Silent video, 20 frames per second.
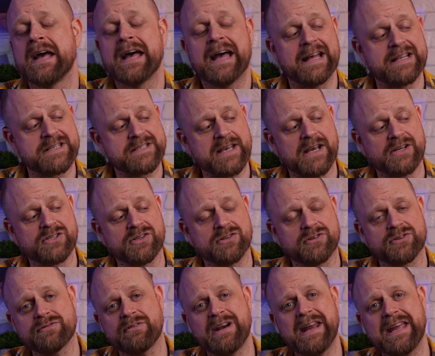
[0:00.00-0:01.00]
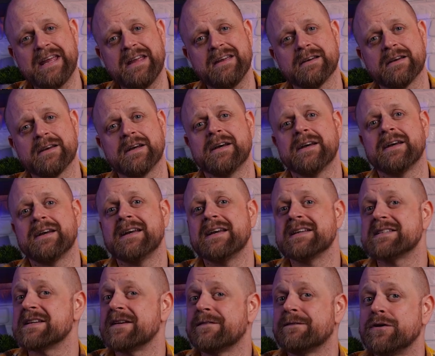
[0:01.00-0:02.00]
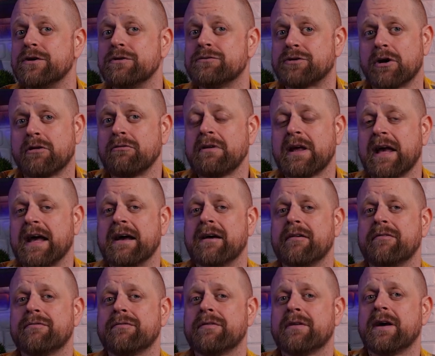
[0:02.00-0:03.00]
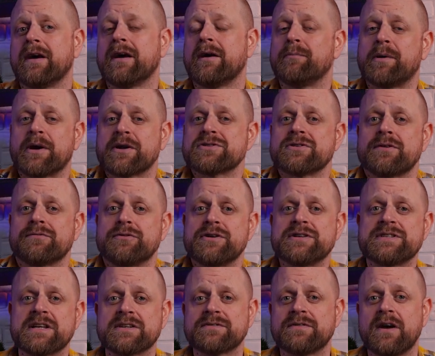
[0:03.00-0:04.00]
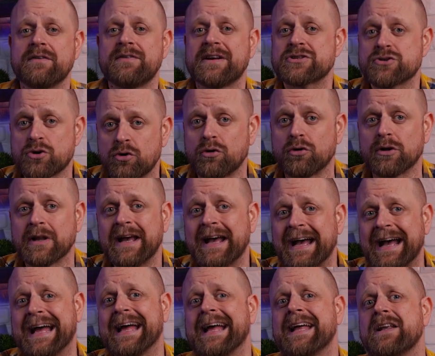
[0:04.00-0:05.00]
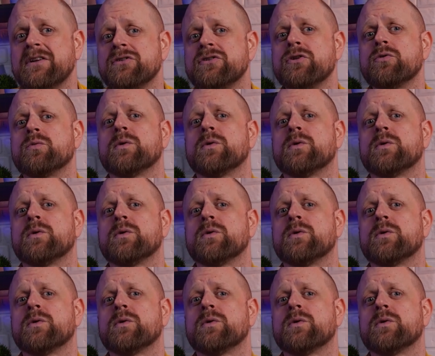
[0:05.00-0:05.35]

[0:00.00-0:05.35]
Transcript: And section 3 is if you don't have Microsoft 365 at all, and you